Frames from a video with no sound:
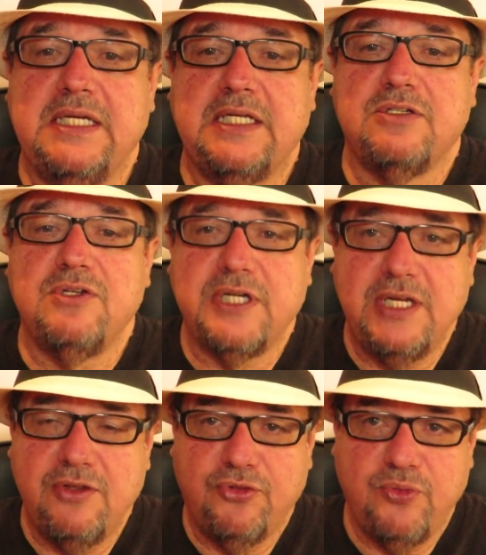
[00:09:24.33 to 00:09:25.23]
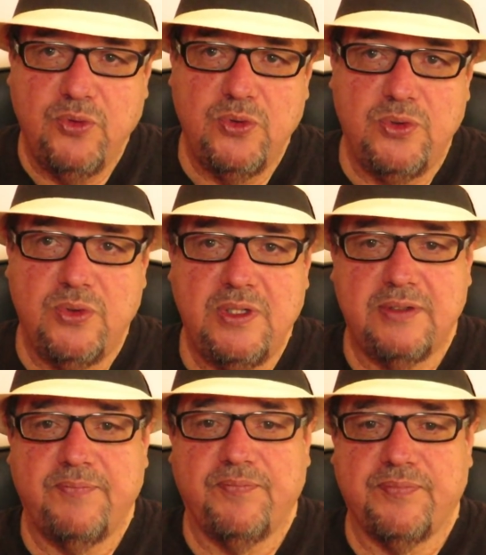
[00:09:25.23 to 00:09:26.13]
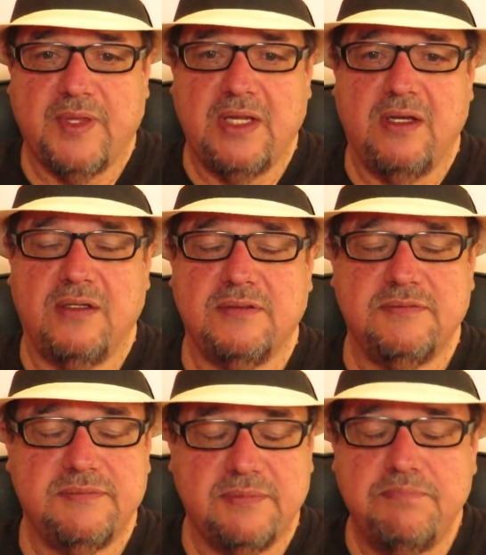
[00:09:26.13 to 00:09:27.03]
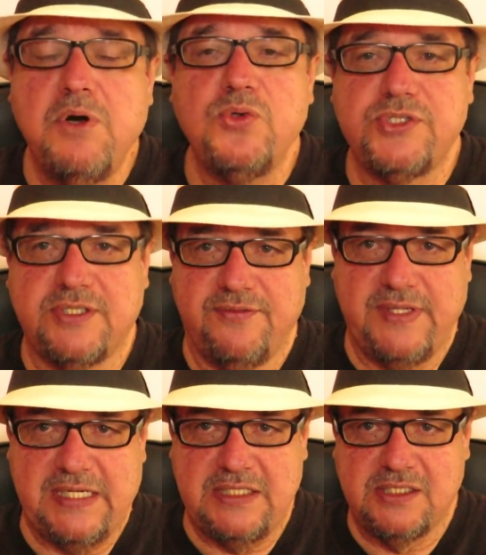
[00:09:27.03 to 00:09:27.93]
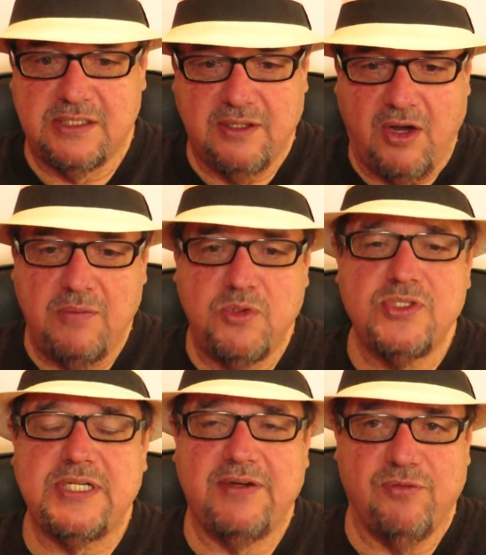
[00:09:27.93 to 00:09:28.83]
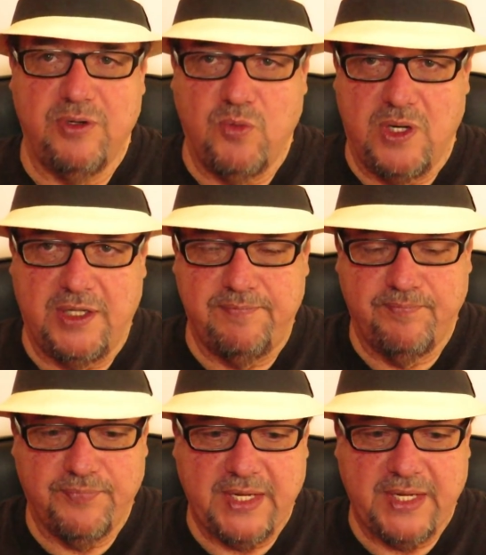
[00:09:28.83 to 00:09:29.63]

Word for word: In looking through most of these, almost every one,